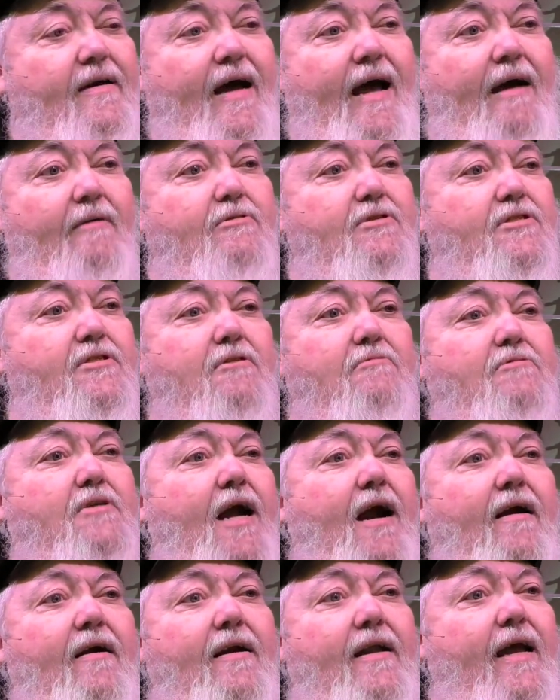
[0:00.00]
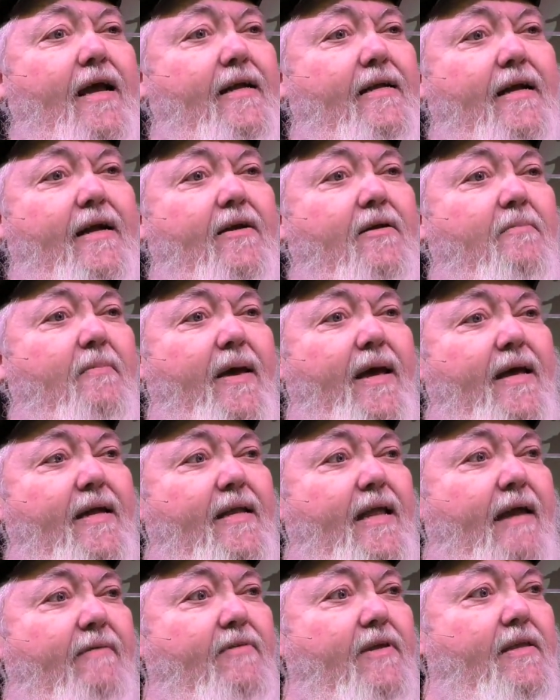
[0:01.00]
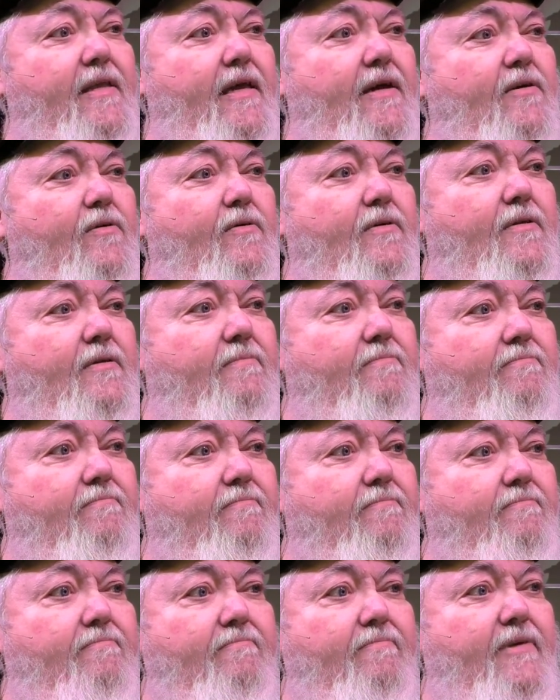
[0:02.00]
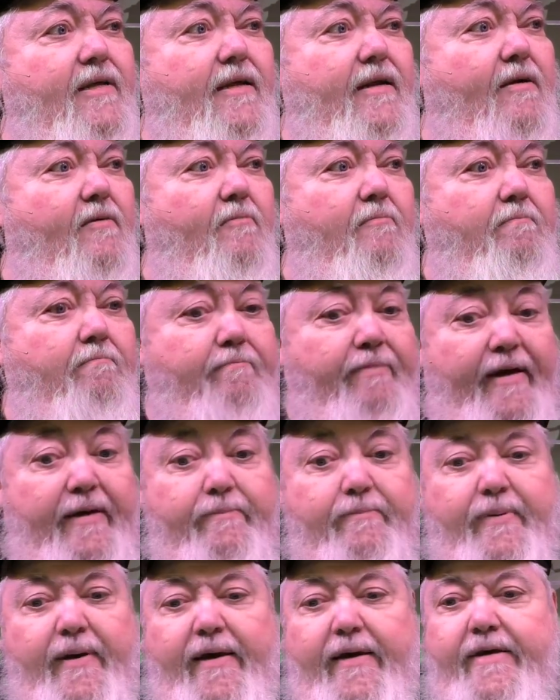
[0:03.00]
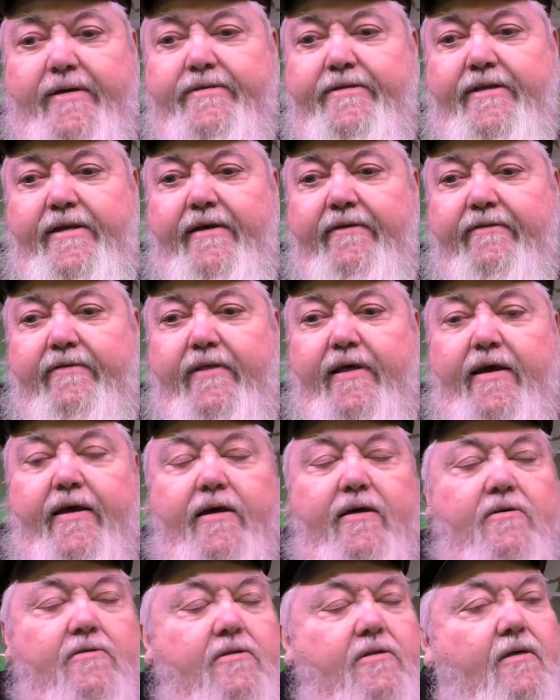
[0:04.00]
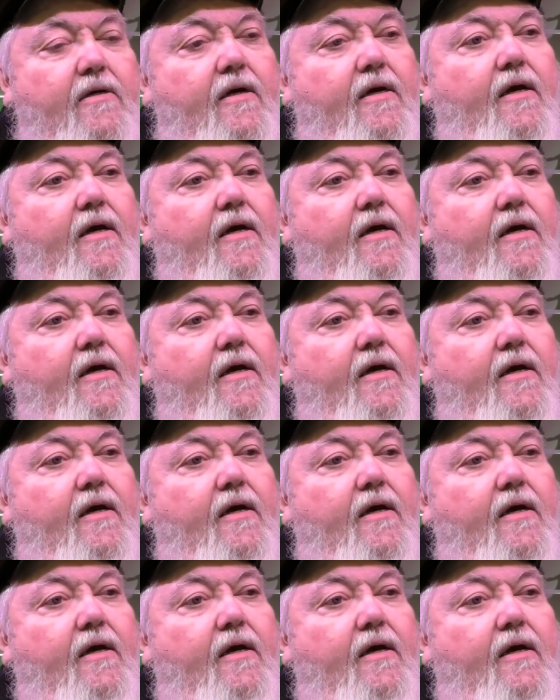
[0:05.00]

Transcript: I was so tired of laying there in bed and having to deal with, you know, bedpans and everything else.